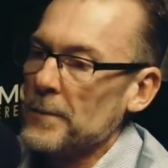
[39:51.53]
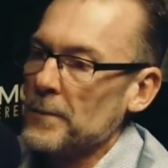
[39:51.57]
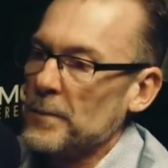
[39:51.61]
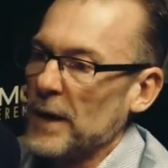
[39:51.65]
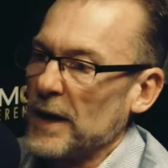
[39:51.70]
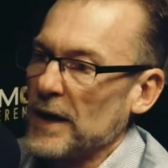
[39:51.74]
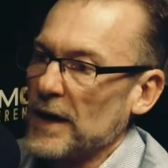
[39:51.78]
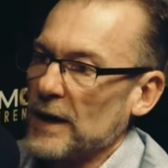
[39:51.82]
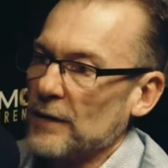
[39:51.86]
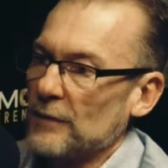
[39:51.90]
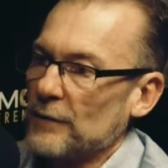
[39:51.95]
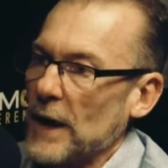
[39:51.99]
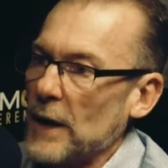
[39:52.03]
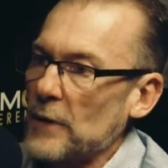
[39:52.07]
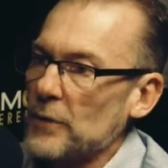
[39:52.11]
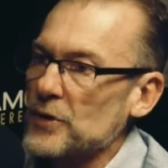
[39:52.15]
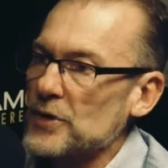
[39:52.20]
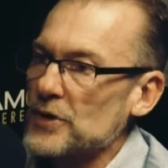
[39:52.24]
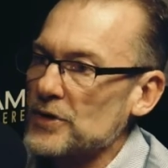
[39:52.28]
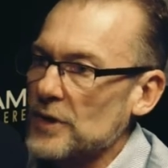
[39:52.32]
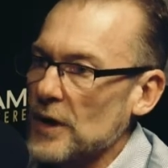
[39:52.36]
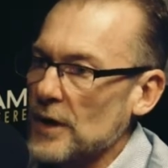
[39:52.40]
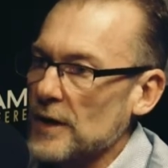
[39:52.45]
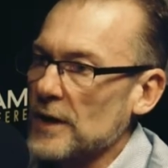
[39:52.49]
But if I
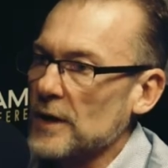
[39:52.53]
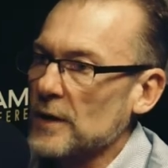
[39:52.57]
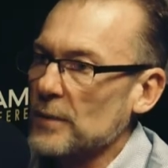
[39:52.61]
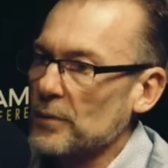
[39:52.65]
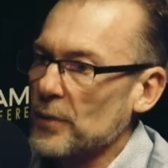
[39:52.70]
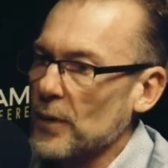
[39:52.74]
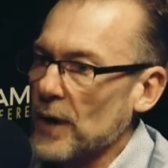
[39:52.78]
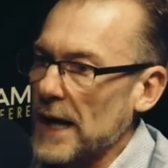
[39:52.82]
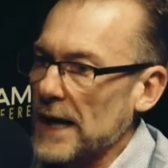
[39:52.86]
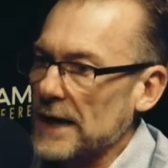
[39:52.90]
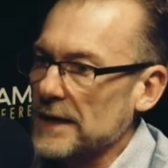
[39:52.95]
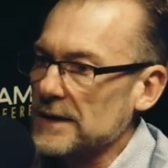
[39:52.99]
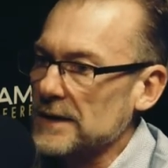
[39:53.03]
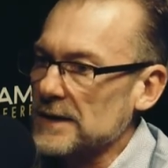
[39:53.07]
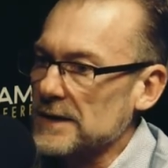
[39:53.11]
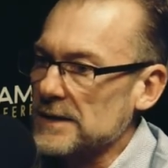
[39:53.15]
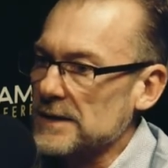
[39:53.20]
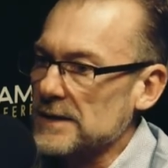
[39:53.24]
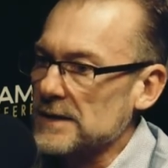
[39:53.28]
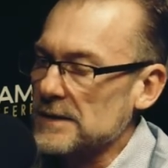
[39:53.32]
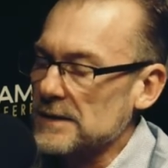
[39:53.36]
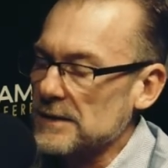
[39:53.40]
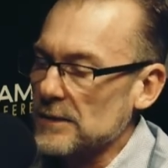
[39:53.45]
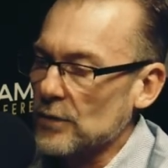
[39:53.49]
were starting a
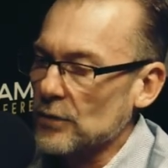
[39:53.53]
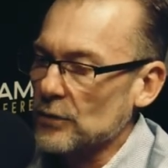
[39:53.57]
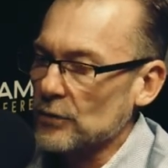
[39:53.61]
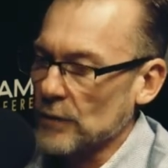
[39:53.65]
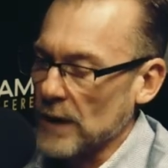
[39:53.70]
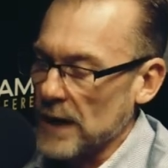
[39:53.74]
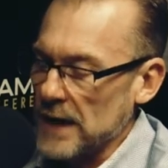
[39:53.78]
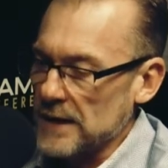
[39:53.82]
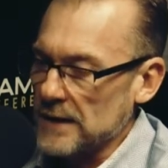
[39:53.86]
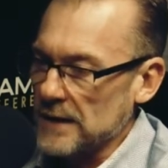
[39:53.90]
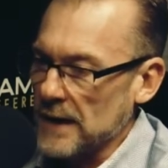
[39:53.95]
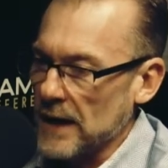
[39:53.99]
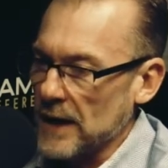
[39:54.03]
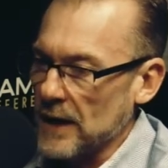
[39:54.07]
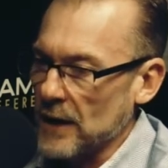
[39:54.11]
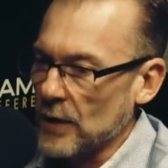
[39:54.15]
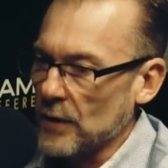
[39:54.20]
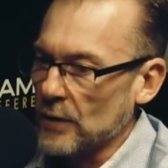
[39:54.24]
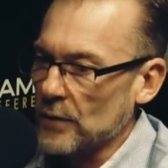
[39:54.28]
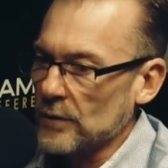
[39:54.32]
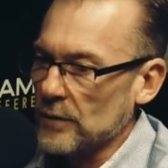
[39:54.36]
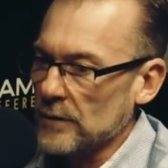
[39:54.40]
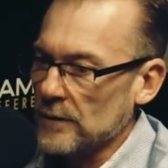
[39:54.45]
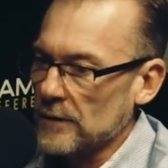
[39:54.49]
practice right
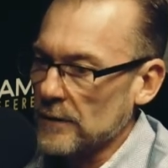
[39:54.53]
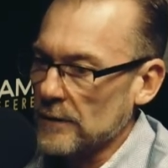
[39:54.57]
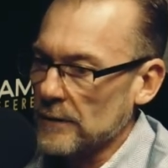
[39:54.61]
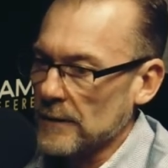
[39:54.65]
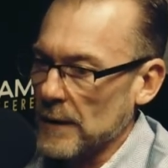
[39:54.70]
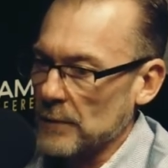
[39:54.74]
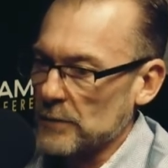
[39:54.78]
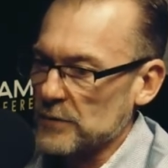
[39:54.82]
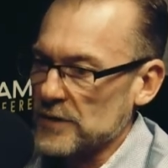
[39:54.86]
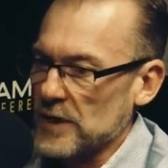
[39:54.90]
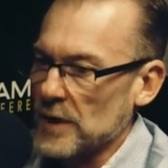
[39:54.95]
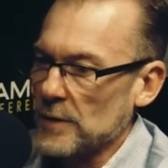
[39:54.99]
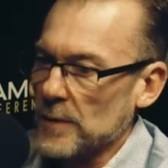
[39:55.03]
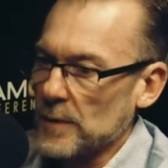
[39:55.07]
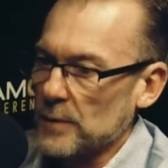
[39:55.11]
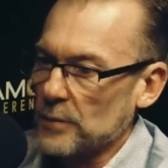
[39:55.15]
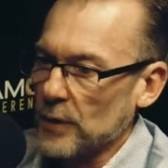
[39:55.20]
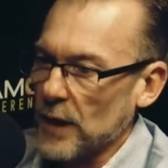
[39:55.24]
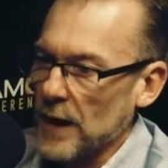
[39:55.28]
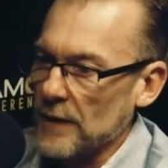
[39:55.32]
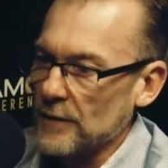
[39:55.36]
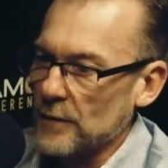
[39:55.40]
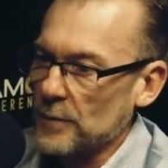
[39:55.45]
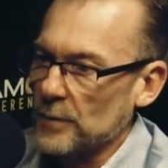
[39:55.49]
now that was going to be
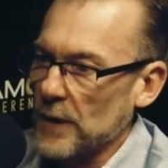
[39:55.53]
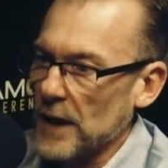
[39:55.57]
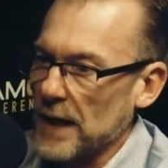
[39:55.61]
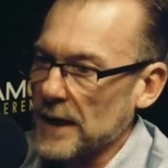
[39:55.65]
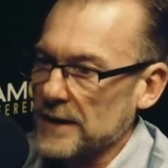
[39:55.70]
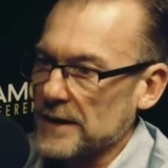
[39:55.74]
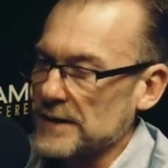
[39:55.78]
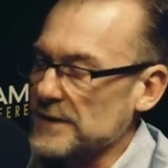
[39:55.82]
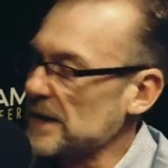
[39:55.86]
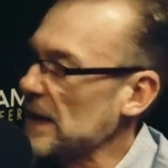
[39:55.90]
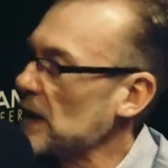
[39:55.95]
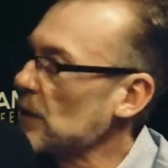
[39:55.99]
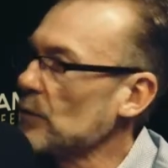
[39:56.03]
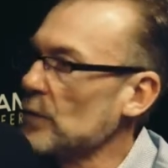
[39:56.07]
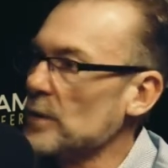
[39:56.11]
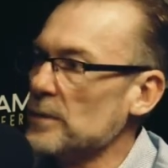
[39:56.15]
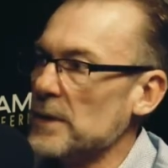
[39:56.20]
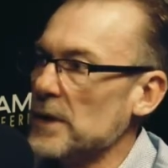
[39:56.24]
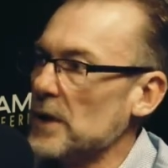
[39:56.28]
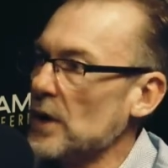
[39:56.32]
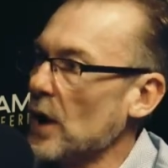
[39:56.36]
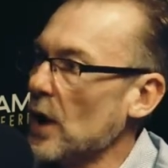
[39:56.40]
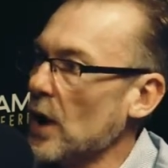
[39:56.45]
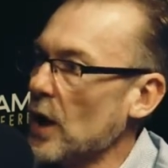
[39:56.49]
private practice, it would
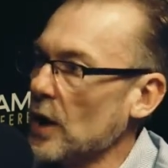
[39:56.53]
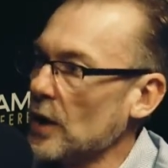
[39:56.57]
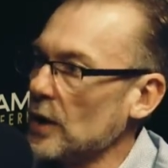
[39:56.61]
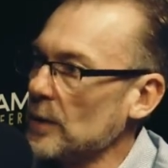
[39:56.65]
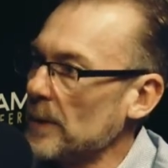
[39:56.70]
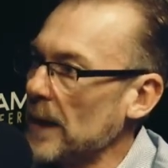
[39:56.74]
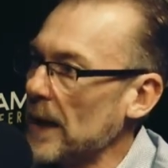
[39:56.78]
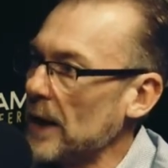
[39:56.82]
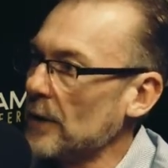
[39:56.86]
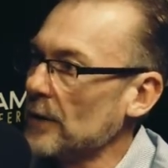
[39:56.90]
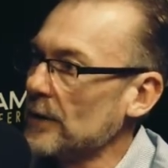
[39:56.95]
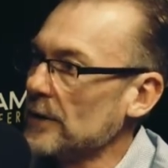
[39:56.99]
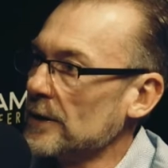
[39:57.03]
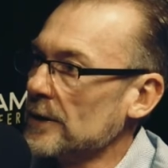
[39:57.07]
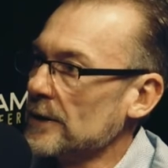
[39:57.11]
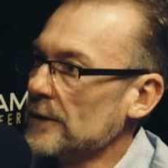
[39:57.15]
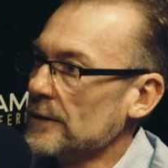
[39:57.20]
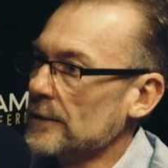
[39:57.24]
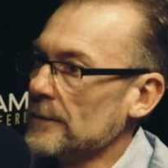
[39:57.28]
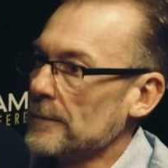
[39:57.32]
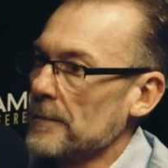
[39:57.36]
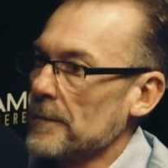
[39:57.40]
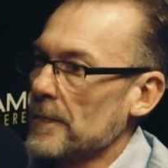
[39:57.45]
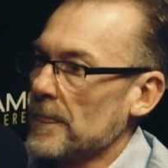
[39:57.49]
be all about
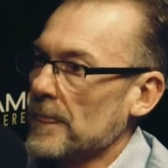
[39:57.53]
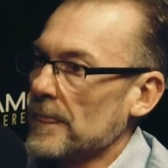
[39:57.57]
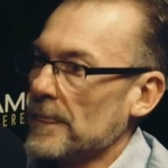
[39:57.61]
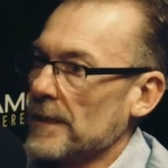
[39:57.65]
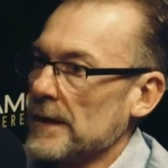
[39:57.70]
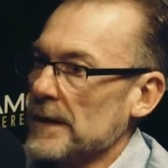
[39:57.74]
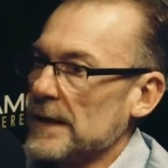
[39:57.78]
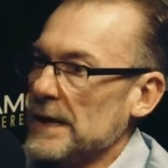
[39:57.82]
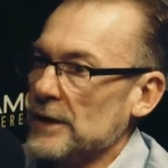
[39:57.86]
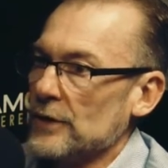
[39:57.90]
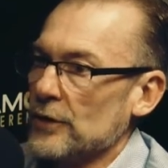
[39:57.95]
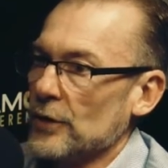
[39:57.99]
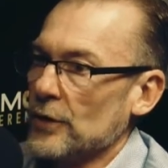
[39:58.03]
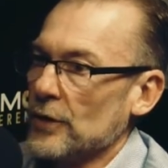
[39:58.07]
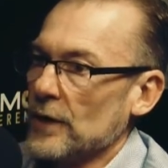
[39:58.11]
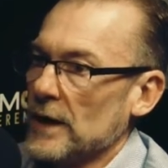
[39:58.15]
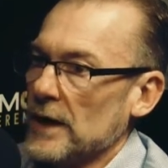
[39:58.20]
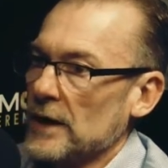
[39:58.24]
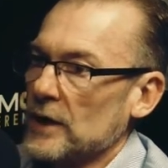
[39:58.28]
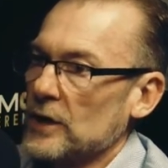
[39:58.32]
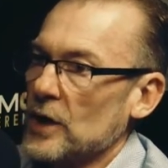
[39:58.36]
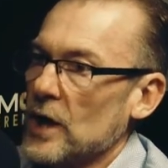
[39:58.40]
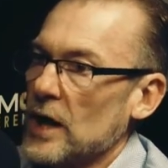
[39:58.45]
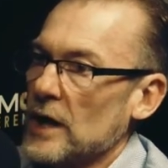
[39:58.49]
either
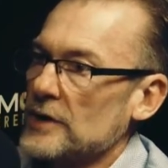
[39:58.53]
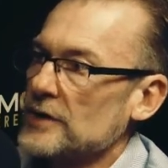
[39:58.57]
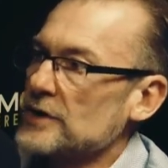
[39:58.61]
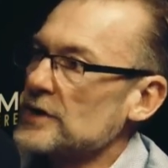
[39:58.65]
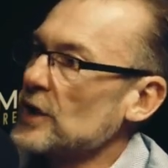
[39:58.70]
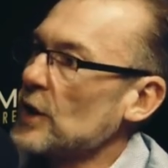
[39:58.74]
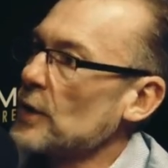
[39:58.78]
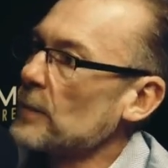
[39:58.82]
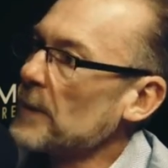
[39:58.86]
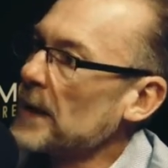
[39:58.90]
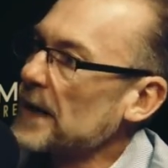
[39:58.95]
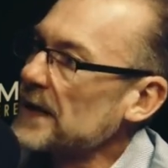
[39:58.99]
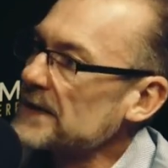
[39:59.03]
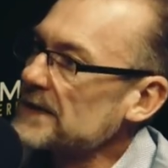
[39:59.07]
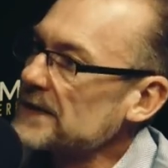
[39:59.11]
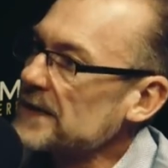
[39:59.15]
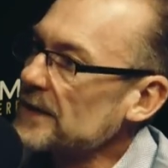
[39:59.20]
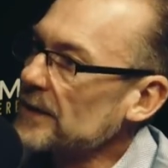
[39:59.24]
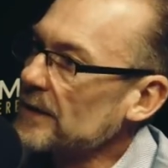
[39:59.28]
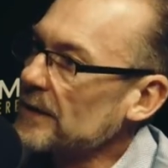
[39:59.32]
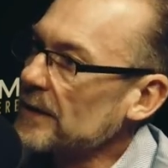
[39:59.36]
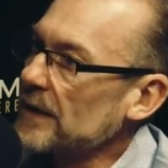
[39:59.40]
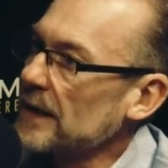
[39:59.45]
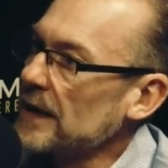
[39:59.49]
a concierge
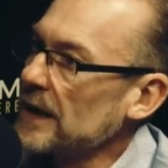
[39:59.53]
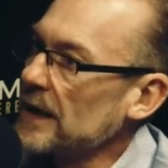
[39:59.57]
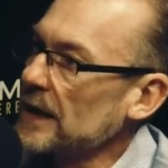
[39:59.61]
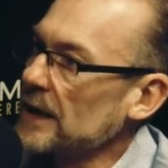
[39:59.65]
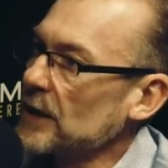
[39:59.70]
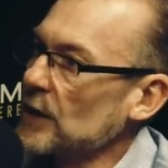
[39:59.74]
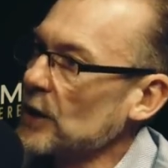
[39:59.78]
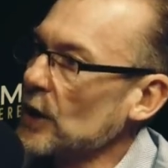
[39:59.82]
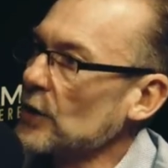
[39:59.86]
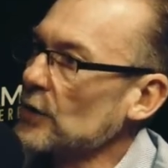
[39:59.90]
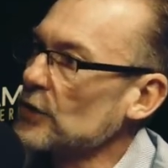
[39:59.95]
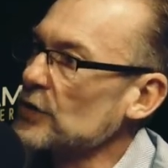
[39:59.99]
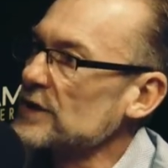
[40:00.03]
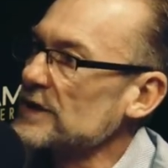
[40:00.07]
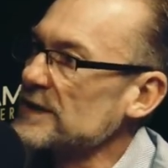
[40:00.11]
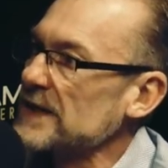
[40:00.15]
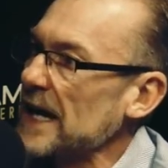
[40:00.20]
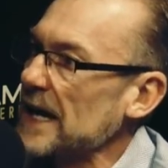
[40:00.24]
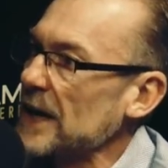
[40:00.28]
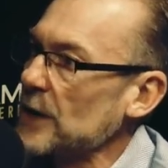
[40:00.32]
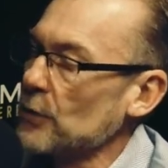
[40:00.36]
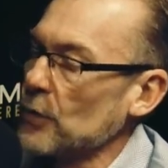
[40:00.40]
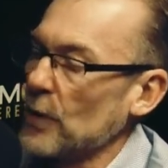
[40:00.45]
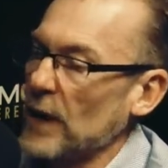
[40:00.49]
medicine thing and
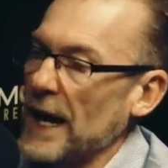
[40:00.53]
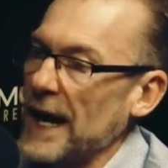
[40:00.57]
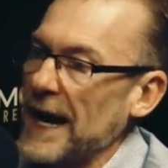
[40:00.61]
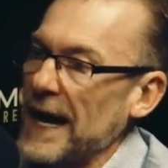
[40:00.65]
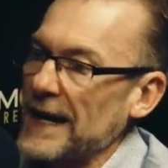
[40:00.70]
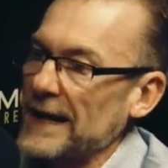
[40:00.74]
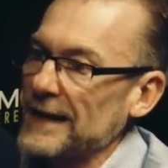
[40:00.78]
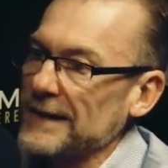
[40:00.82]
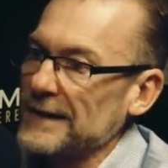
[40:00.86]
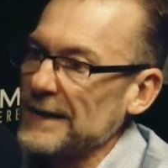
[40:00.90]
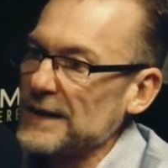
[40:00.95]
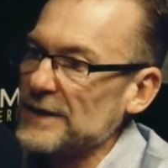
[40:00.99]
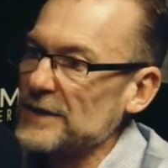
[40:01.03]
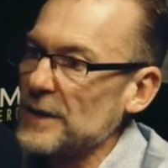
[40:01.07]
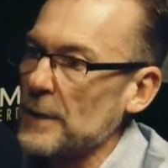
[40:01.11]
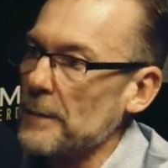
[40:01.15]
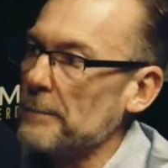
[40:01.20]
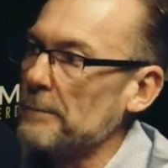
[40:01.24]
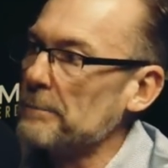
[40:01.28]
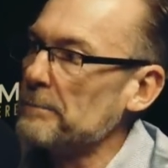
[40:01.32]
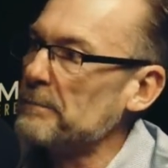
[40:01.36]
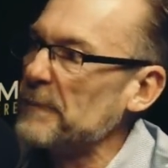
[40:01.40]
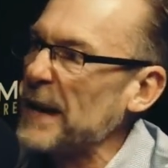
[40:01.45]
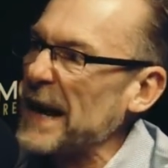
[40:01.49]
understanding where I had at least a
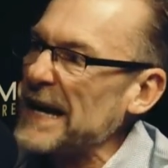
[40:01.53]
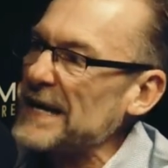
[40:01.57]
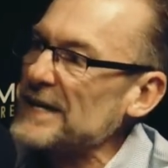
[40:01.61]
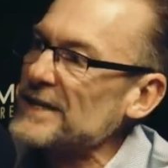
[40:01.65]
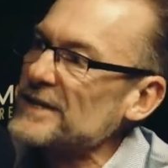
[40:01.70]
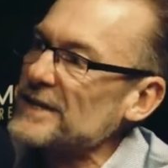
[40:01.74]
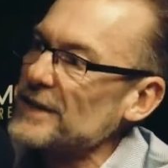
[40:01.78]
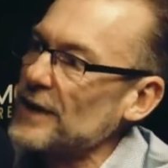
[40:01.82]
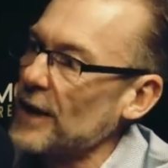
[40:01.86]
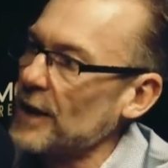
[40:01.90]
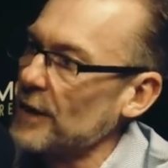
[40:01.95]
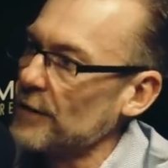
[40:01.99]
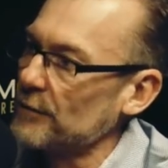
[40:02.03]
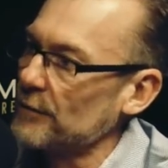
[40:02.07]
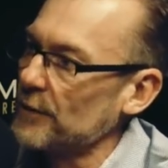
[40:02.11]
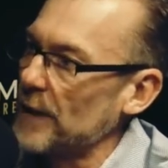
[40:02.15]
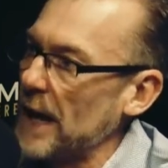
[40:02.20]
base of